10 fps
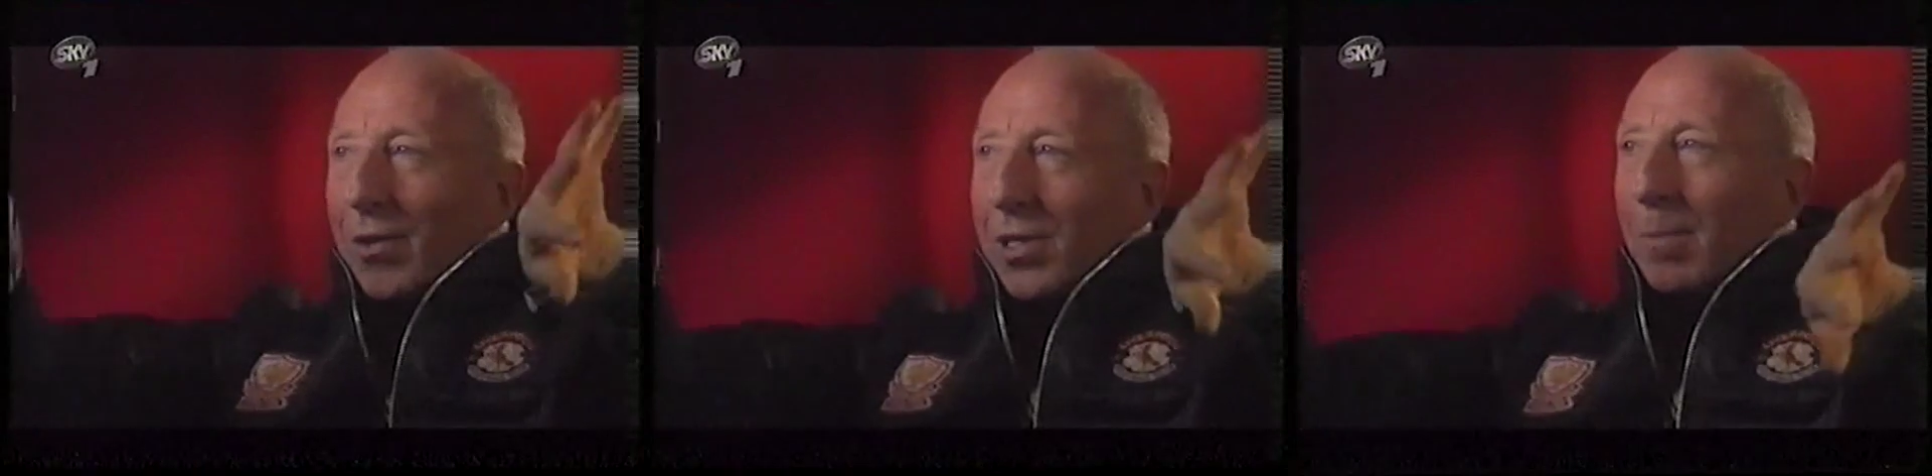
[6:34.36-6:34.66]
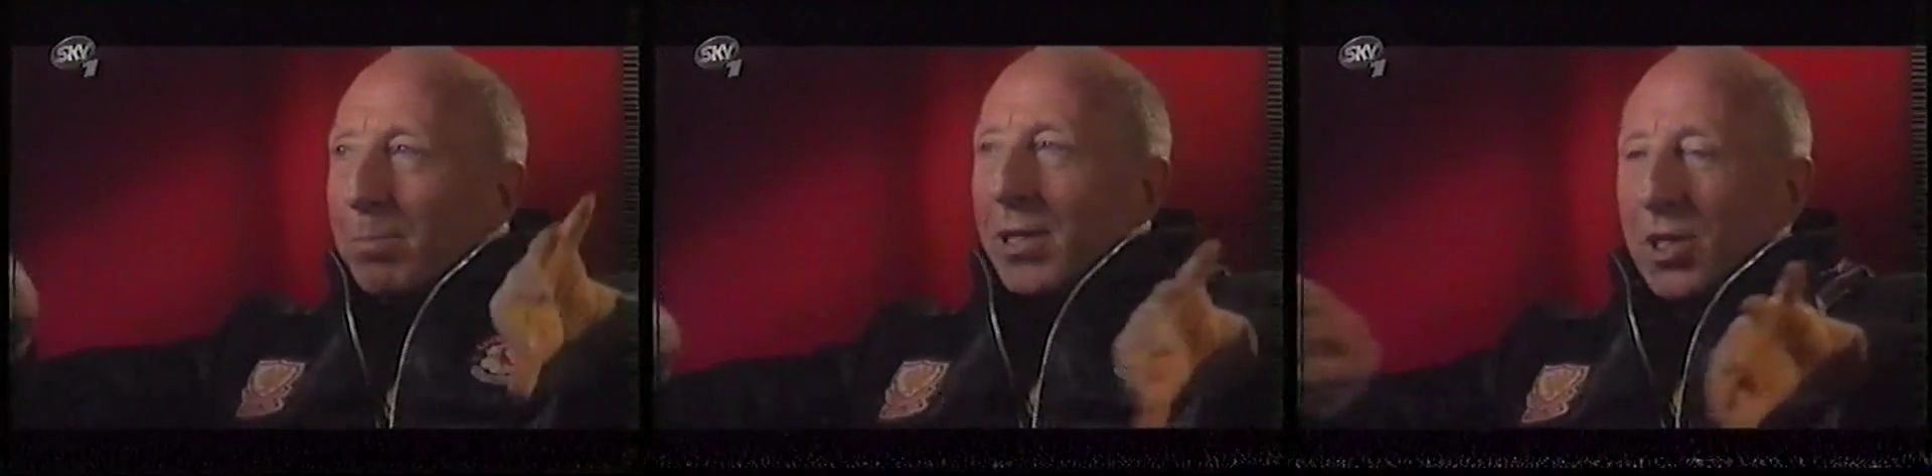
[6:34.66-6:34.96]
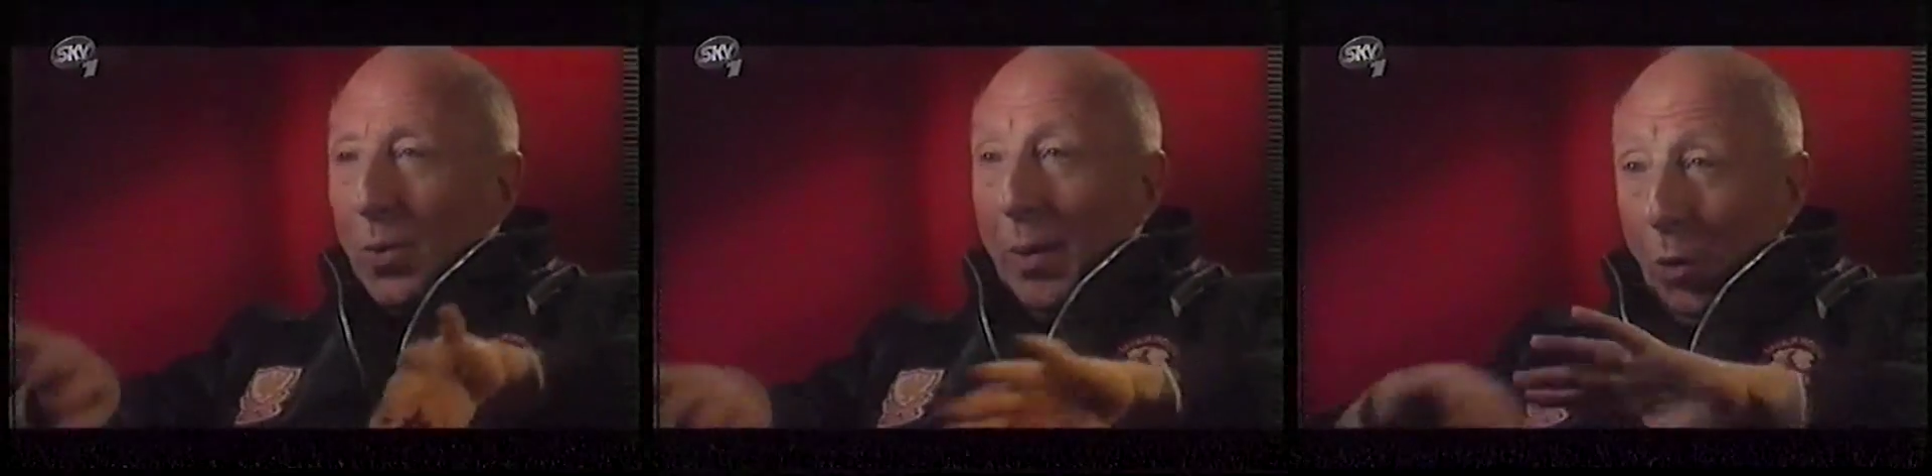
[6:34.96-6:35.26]
around St.
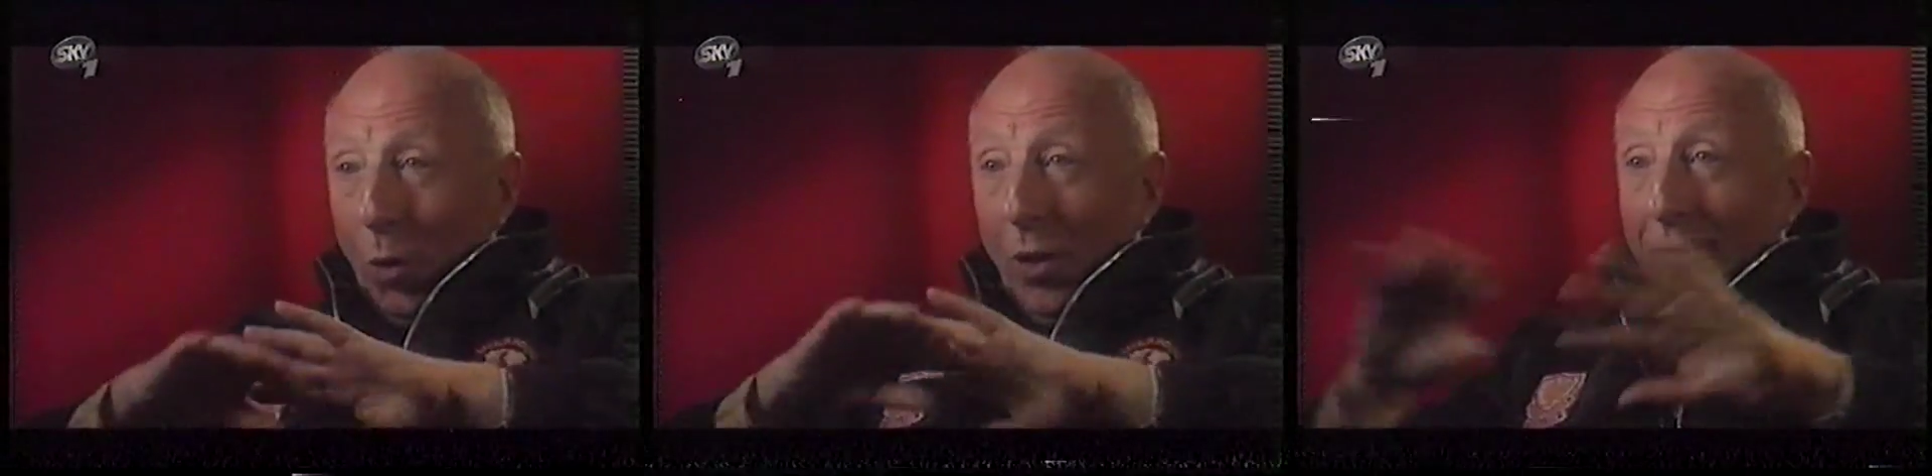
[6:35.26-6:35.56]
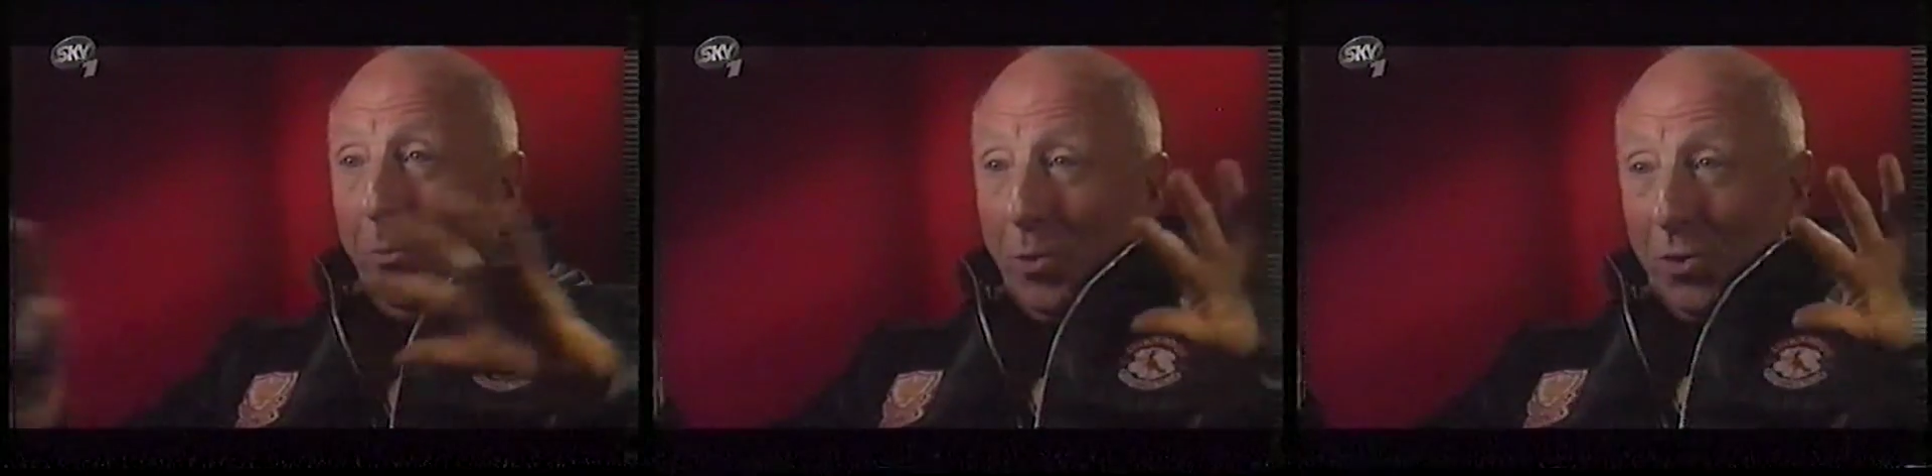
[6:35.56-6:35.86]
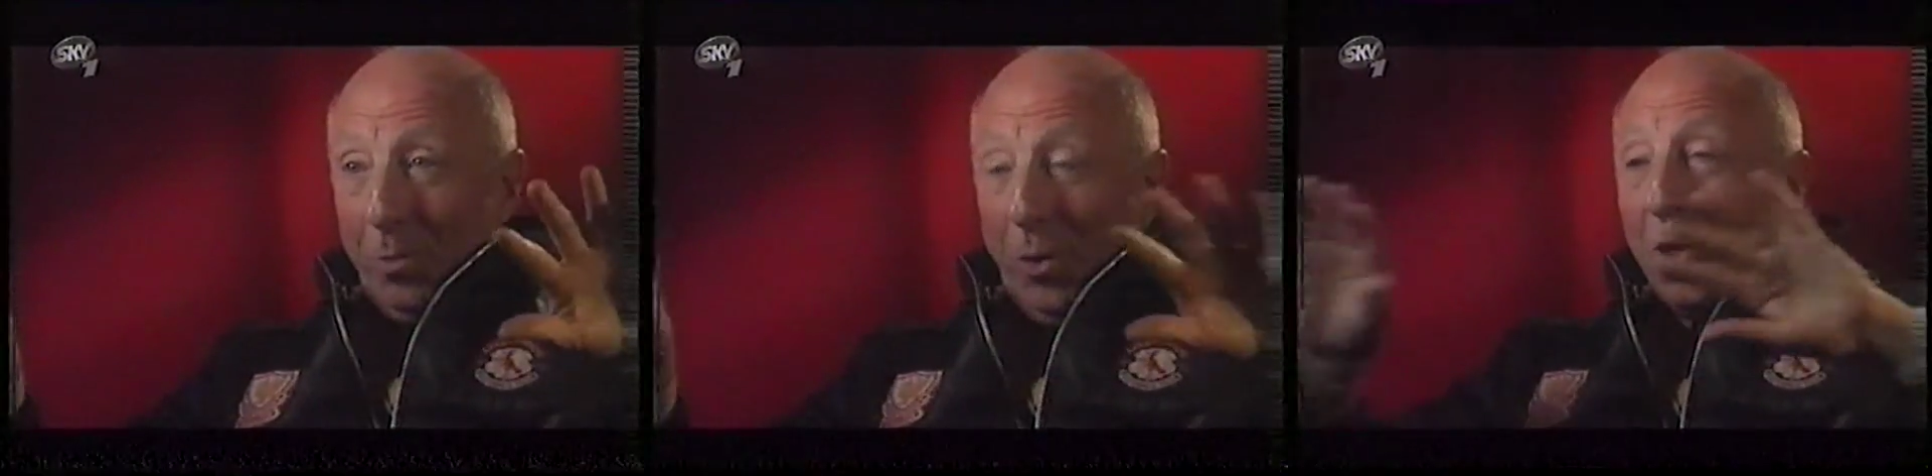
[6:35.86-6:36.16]
Peter's Square were all the
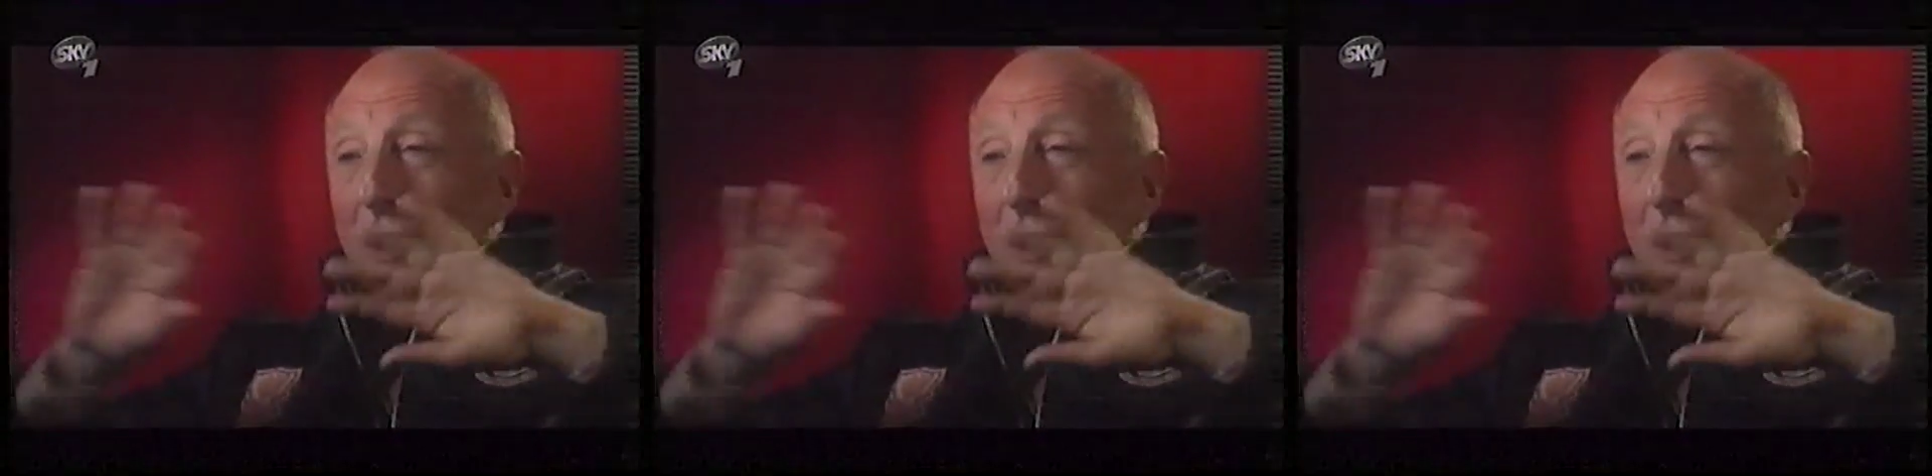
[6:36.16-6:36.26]
Liverpool supporters,